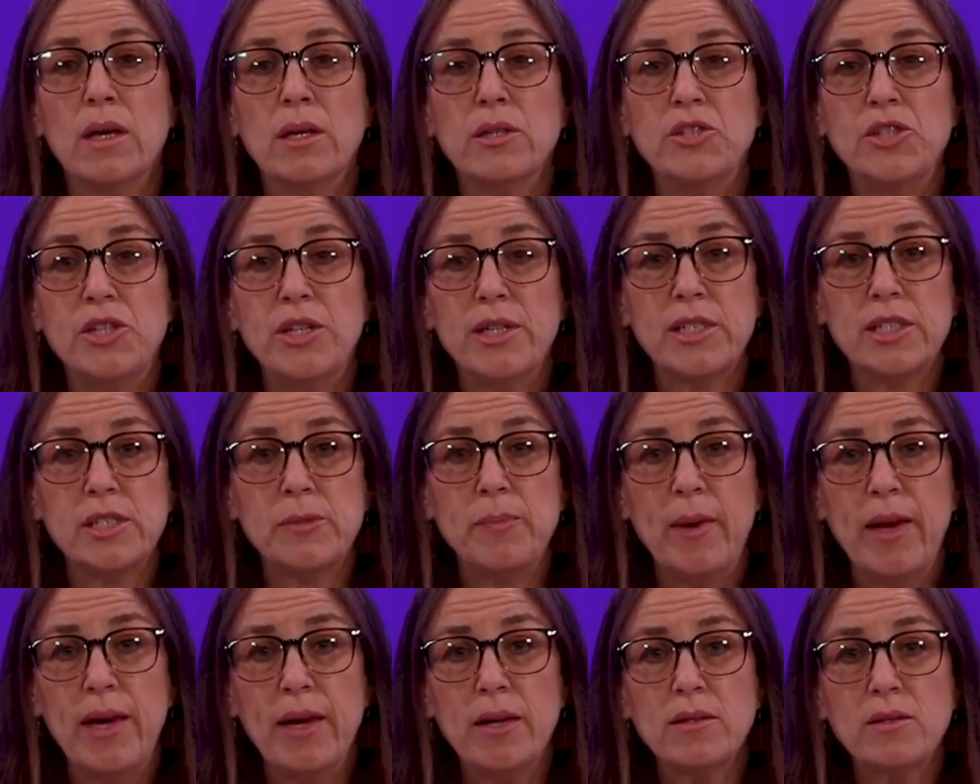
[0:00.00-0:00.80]
She
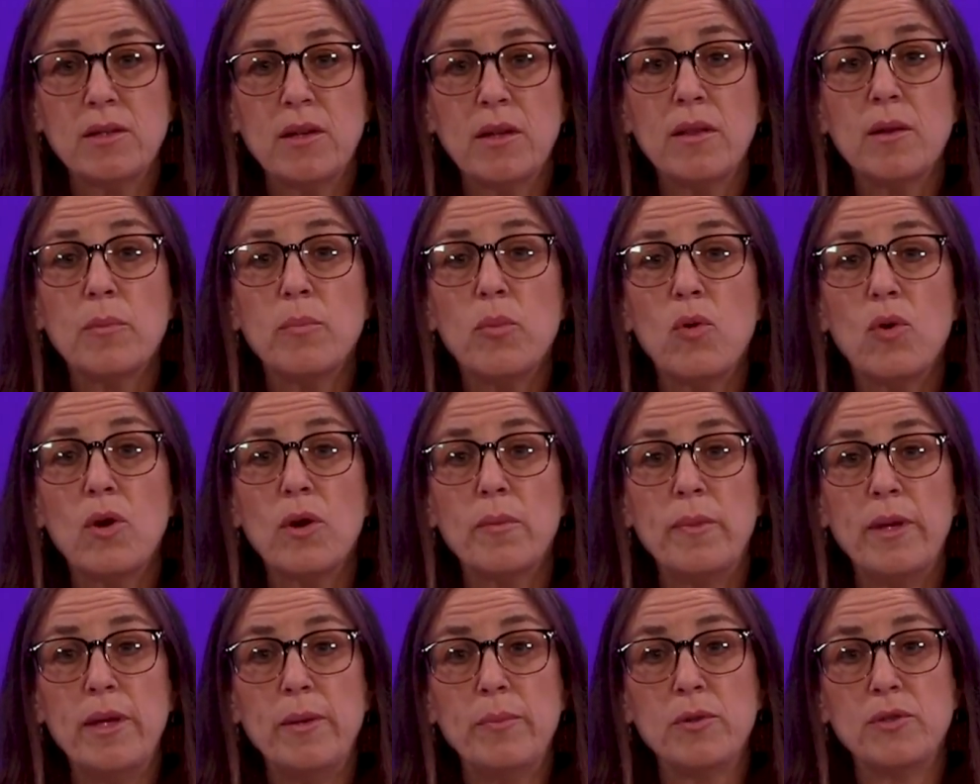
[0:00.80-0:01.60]
expands on the Poor
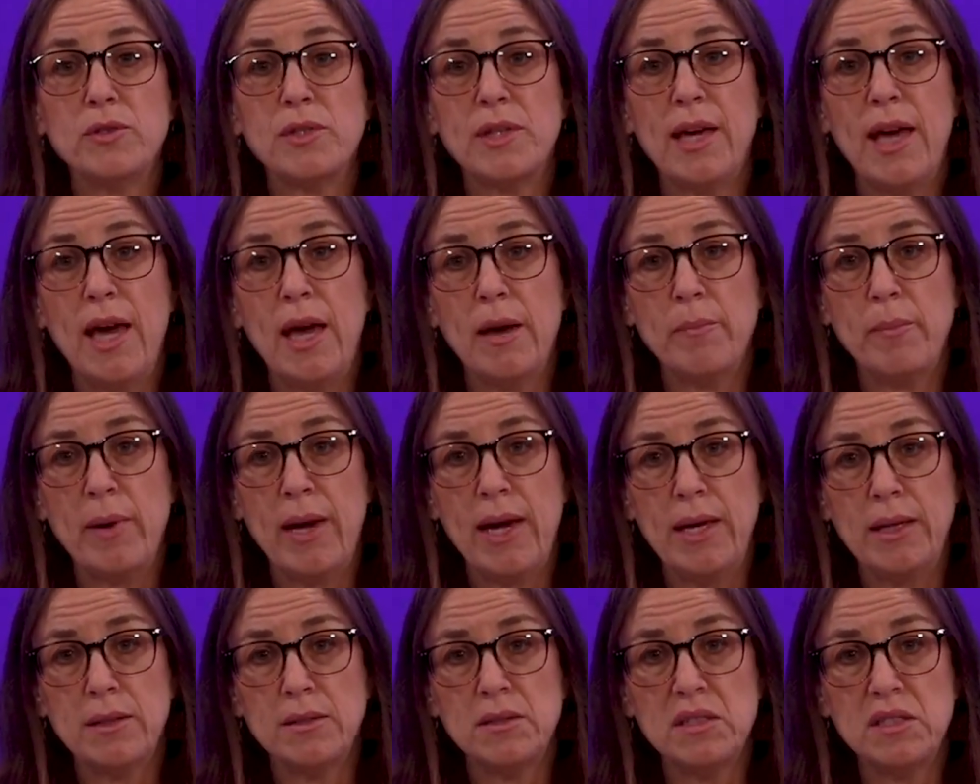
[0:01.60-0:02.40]
People's
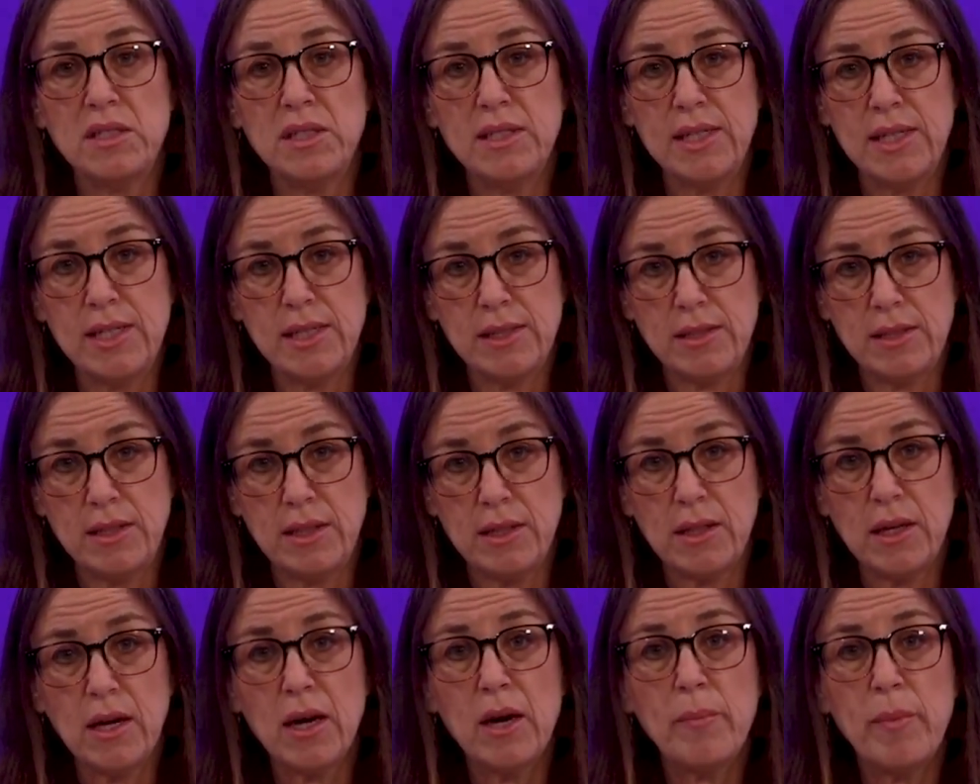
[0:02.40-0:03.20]
Campaign
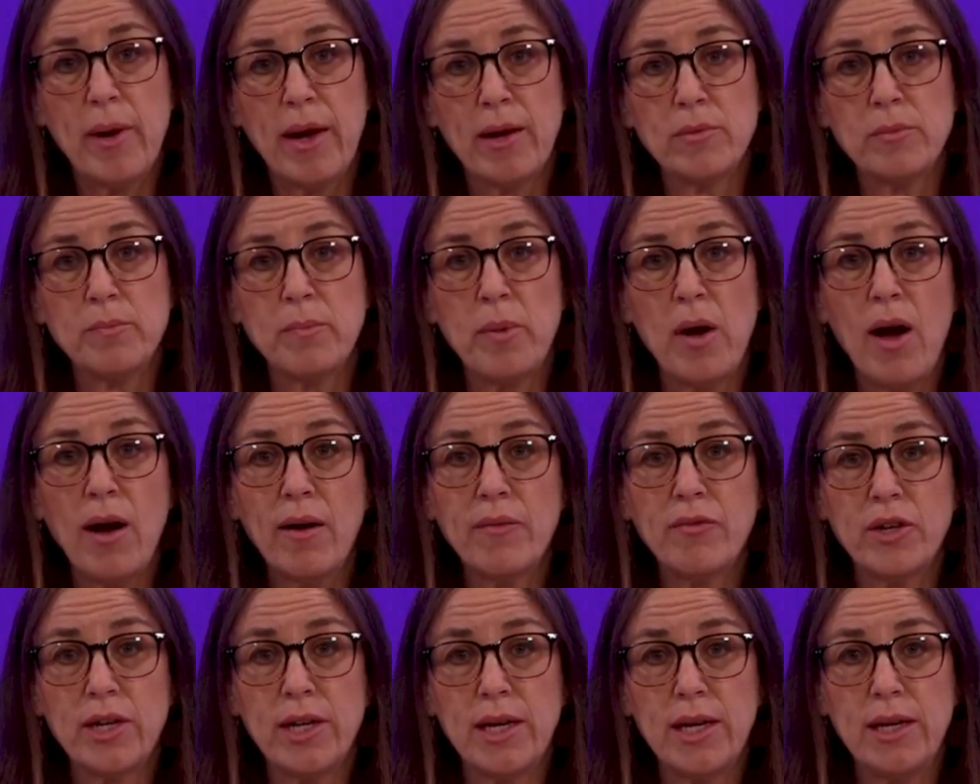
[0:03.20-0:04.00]
statistic about
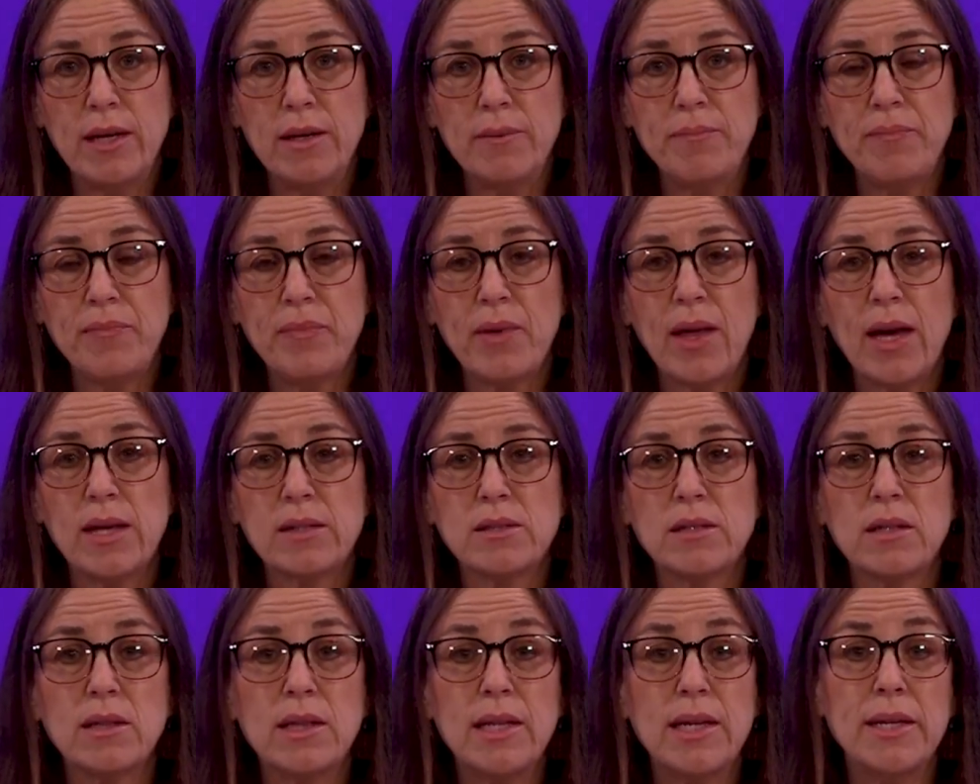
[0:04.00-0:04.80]
poverty
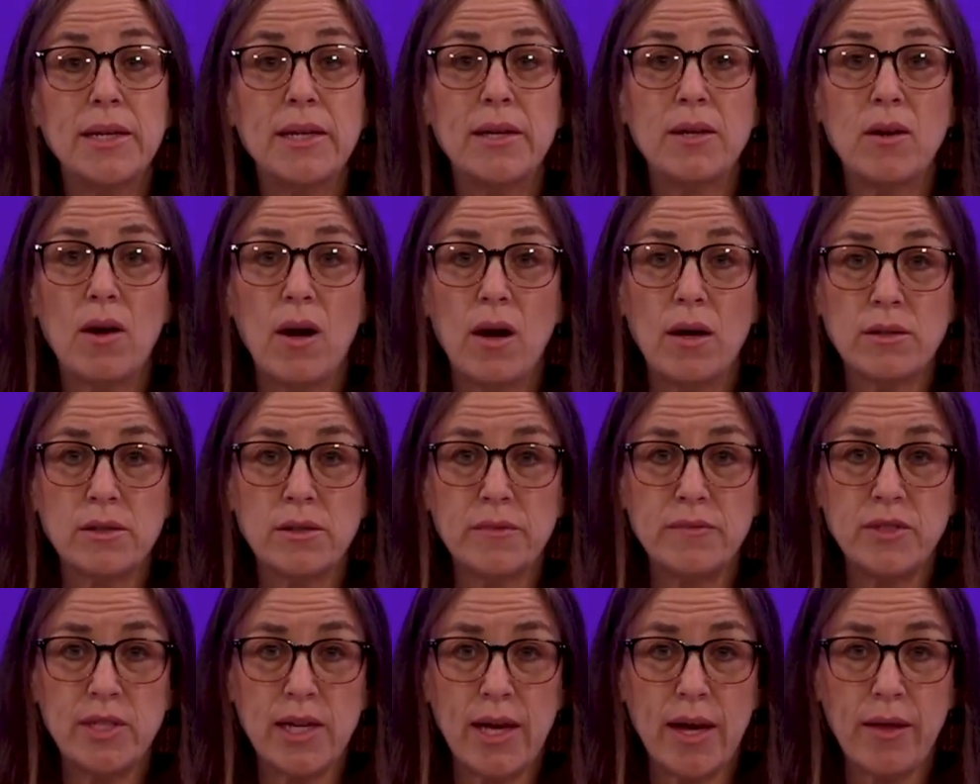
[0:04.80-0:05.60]
as a leading cause
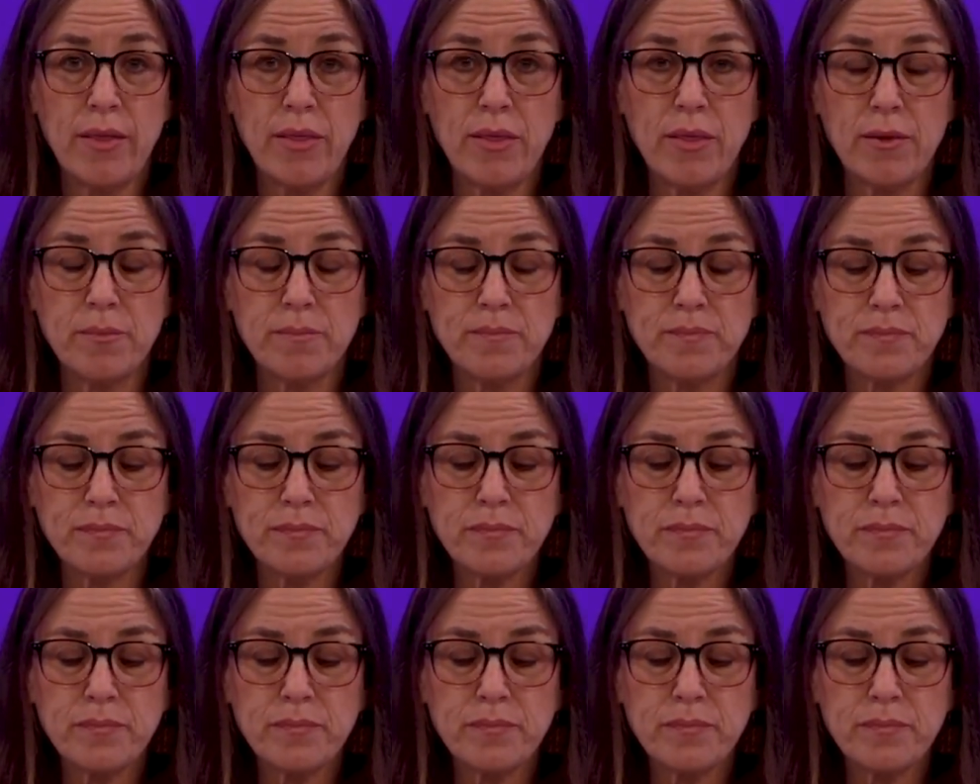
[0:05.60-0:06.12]
of death